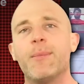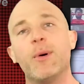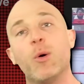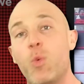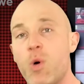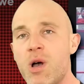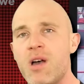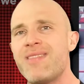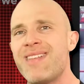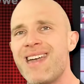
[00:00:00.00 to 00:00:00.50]

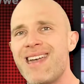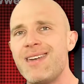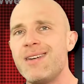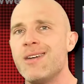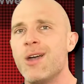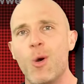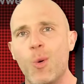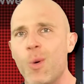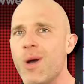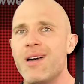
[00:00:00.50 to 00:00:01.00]
But were
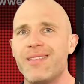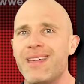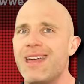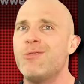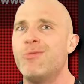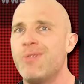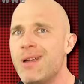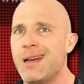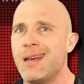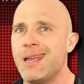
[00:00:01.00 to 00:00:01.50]
they? Were
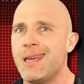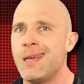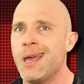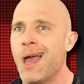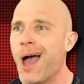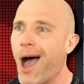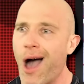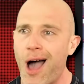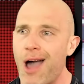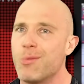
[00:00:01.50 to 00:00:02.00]
they
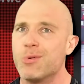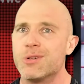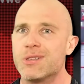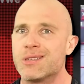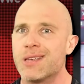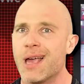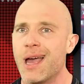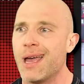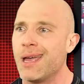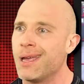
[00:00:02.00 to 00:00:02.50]
really? I
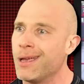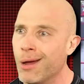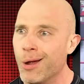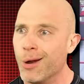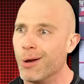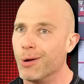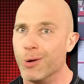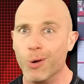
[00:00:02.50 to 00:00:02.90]
would say